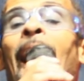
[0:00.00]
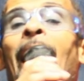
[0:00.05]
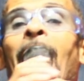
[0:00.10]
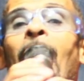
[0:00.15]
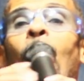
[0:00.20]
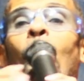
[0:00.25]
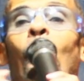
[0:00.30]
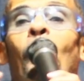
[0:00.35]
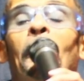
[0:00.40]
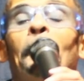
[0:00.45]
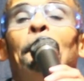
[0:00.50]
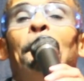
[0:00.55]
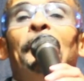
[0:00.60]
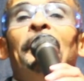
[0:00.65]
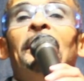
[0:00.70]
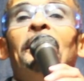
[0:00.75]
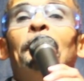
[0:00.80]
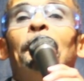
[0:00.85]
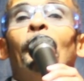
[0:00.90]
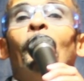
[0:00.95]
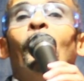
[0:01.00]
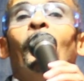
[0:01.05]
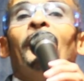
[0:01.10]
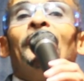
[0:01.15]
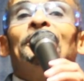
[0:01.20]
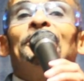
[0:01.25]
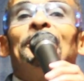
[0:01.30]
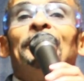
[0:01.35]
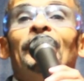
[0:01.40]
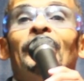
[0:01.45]
how when people
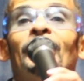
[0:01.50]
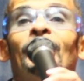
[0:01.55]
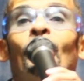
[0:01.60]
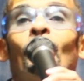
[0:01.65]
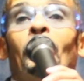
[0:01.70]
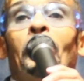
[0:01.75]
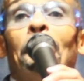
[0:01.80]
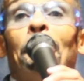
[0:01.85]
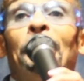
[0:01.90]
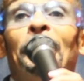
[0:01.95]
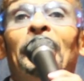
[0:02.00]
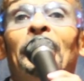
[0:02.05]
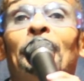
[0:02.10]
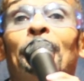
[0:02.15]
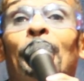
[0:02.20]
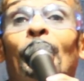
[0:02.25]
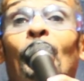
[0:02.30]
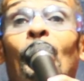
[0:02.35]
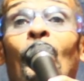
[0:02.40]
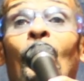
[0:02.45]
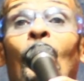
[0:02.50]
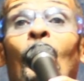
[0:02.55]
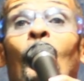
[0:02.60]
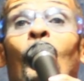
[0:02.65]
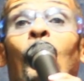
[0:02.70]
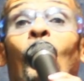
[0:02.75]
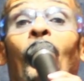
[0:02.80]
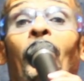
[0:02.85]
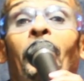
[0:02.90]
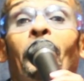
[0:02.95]
are dealing with people
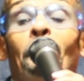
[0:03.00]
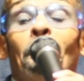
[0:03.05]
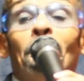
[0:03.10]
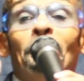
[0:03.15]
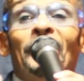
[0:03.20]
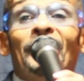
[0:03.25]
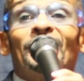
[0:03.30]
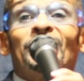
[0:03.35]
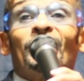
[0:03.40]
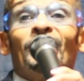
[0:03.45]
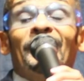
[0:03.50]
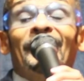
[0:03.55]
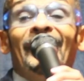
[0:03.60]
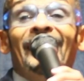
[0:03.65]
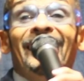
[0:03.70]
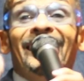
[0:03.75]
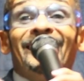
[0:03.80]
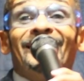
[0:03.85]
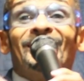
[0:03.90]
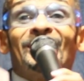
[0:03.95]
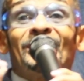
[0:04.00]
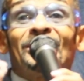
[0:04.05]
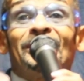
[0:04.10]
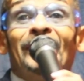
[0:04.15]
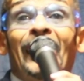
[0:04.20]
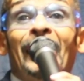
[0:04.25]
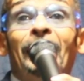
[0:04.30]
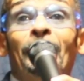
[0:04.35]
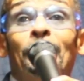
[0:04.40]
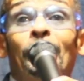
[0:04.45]
who are mentally
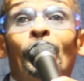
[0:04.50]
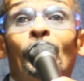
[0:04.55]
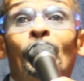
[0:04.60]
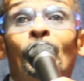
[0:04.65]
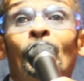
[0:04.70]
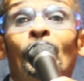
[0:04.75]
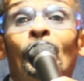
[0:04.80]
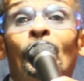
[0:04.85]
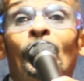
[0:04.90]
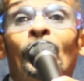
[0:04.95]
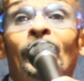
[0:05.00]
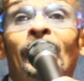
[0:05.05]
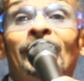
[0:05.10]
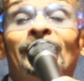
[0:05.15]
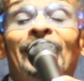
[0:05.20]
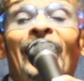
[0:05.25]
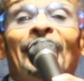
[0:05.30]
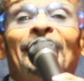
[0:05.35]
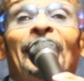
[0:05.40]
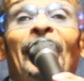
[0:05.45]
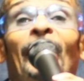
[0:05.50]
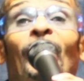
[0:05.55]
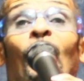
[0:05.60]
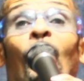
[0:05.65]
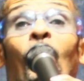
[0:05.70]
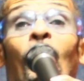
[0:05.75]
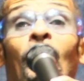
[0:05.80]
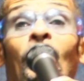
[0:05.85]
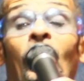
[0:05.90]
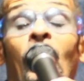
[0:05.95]
unstable, that they
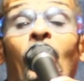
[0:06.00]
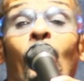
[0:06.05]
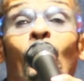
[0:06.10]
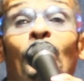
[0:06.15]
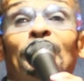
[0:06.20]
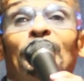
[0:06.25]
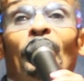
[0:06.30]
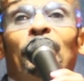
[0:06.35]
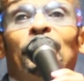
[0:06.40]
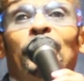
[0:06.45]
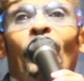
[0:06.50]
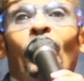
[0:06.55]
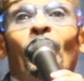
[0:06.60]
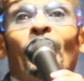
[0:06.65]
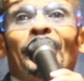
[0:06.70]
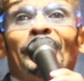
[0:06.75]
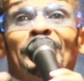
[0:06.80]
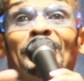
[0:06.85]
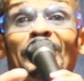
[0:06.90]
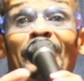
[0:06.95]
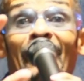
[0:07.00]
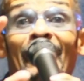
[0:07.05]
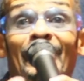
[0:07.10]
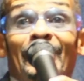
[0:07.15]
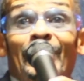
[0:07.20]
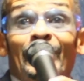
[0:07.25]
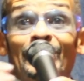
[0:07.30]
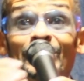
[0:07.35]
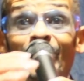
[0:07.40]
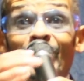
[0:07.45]
go along with the flow until they
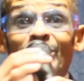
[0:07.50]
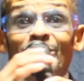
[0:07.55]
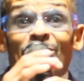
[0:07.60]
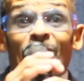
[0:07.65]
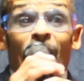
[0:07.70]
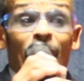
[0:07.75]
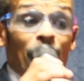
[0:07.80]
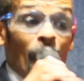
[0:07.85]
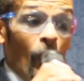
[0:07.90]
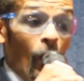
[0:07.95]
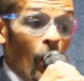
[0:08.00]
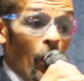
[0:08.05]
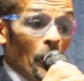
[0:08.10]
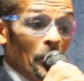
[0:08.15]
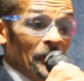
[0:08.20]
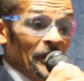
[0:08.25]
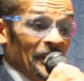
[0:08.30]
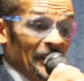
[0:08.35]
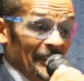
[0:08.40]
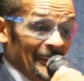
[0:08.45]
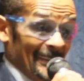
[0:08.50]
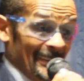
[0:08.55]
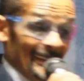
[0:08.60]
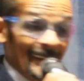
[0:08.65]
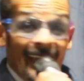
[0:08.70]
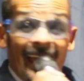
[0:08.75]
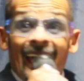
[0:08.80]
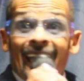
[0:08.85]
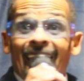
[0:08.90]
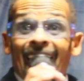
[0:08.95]
get themselves an opening to
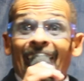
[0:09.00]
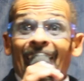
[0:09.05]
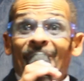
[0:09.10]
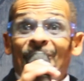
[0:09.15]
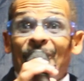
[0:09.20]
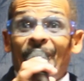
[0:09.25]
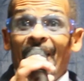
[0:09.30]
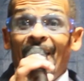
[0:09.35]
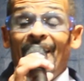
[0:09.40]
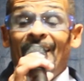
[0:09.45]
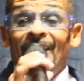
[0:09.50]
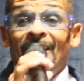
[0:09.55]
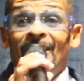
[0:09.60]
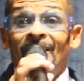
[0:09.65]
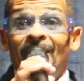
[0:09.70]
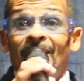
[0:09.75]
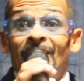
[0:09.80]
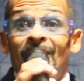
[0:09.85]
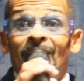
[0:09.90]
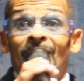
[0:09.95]
get out of that thing?